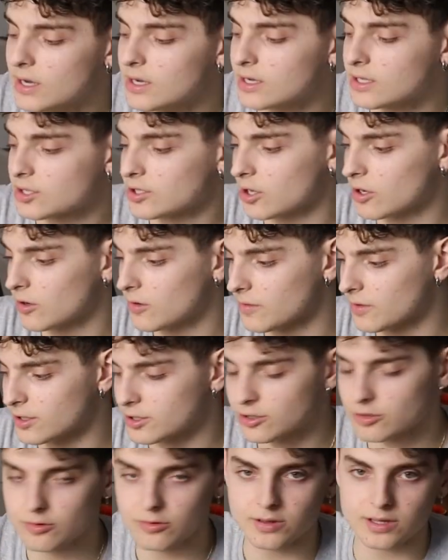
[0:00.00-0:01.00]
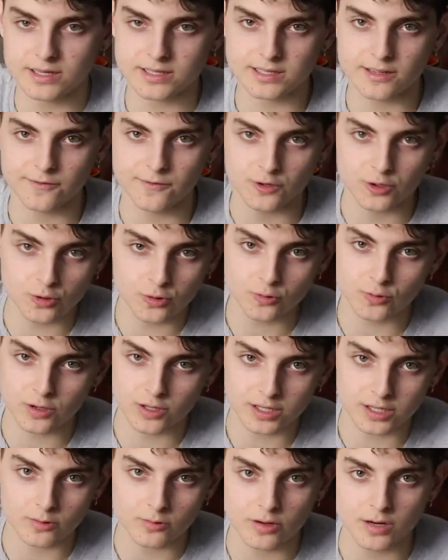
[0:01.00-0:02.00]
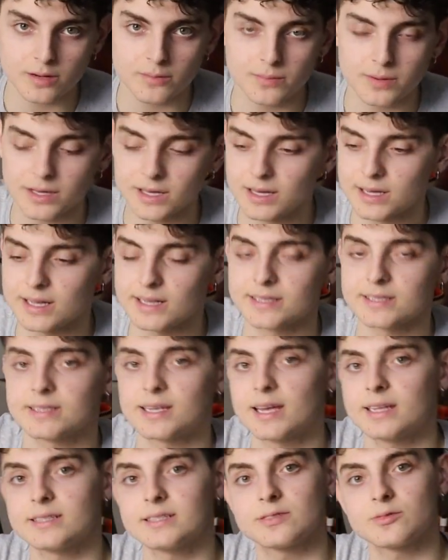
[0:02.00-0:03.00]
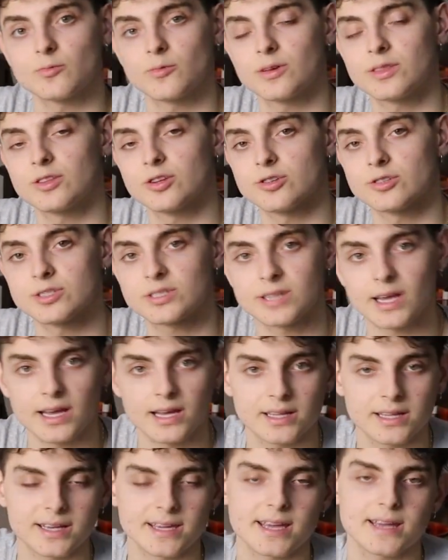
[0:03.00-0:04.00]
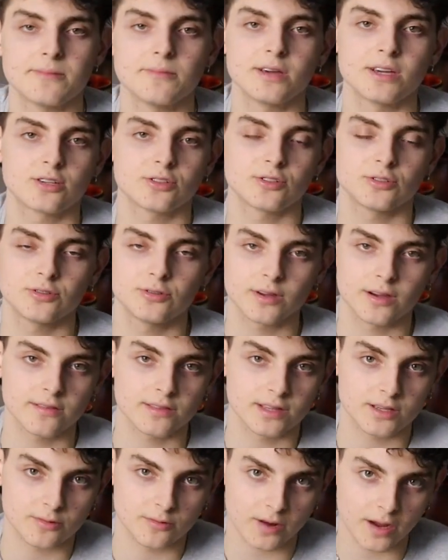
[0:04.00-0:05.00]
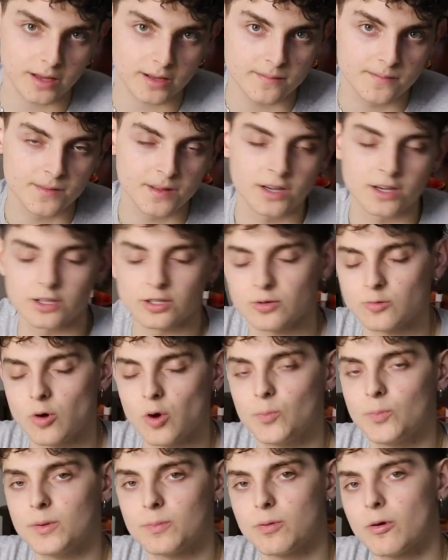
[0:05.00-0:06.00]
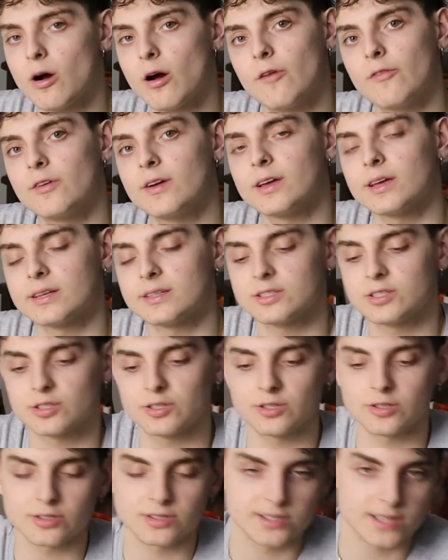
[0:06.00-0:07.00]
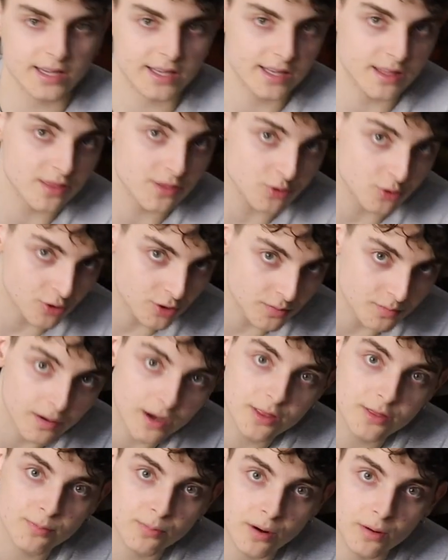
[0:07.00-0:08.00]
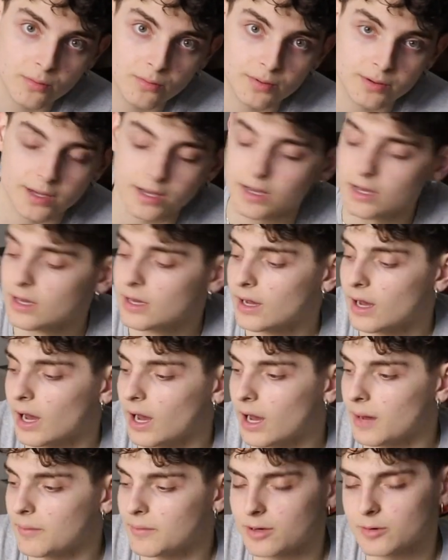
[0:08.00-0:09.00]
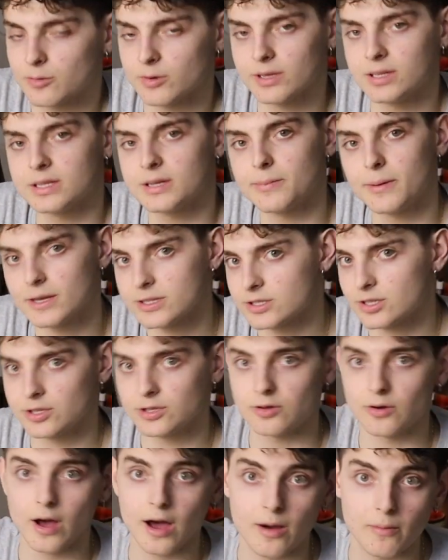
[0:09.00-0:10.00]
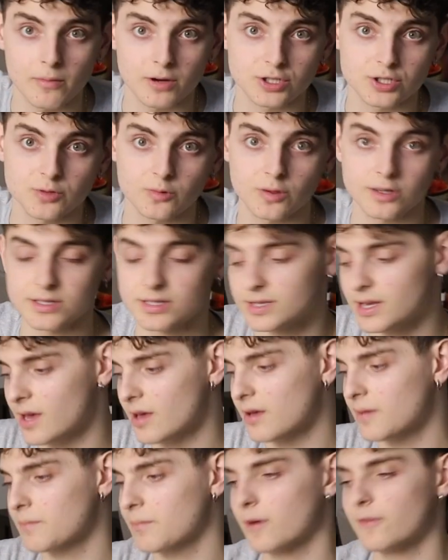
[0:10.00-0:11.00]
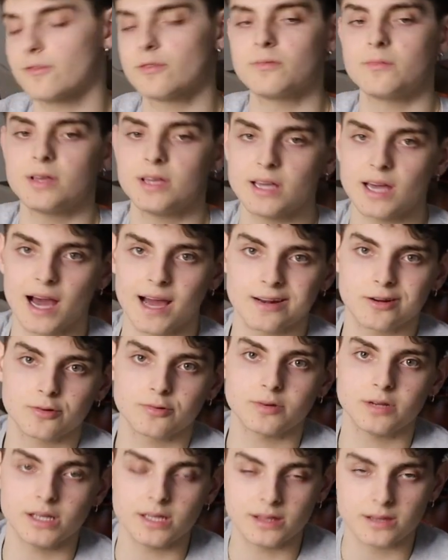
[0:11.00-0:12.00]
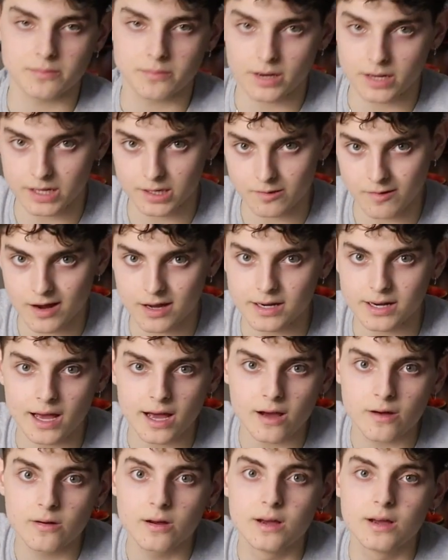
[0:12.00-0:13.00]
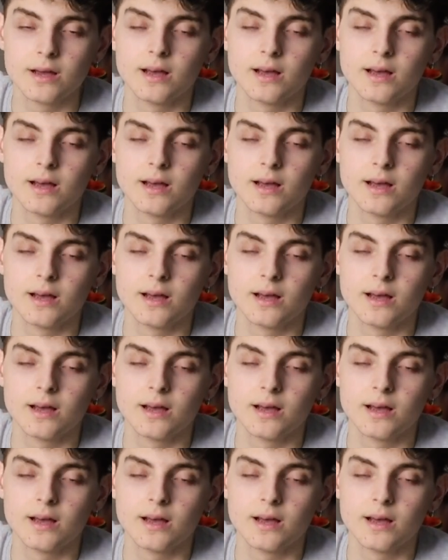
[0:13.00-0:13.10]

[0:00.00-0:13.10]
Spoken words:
So the truth is, if you really want to be intense with your scaling and make sure you're doing everything right, you won't be profiting until your second, third month probably. It really depends on you how much you want to scale. But for me, I don't need the money right now.